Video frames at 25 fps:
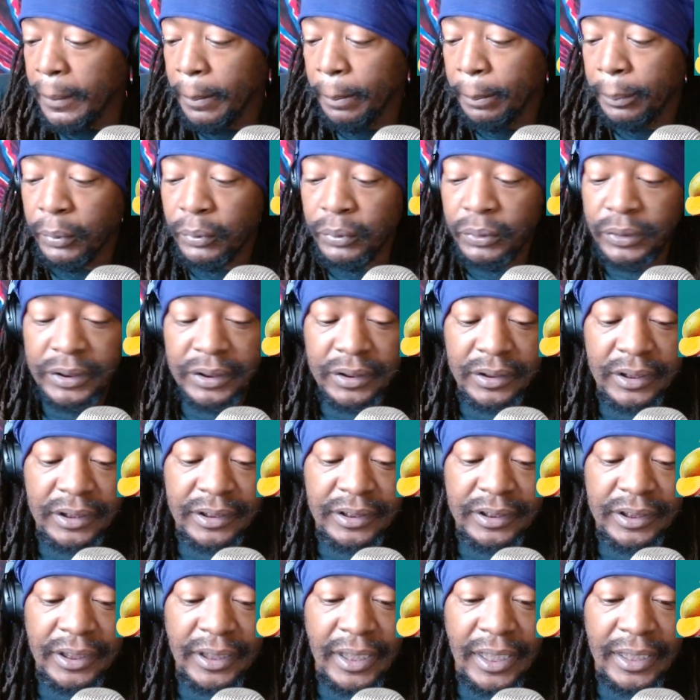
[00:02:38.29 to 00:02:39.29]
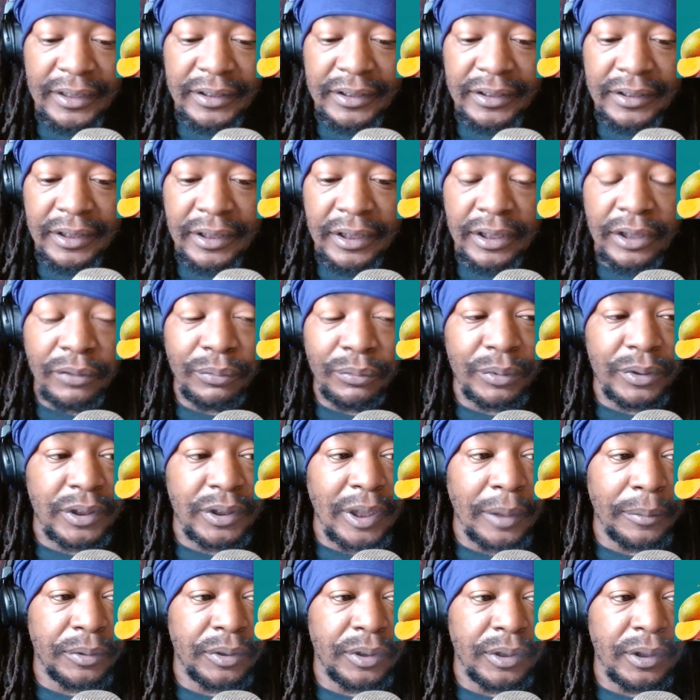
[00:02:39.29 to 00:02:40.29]
boosts the T H C
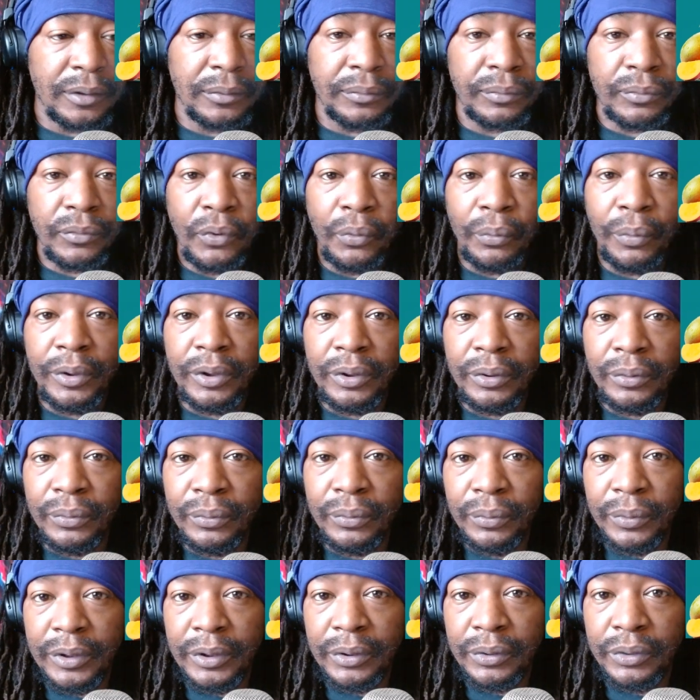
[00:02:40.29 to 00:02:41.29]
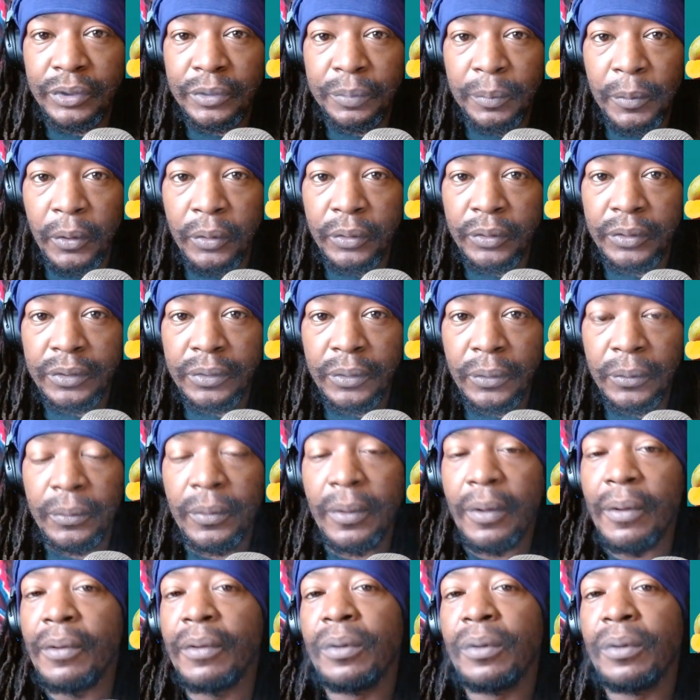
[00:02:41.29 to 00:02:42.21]
reception when you when you smoke. So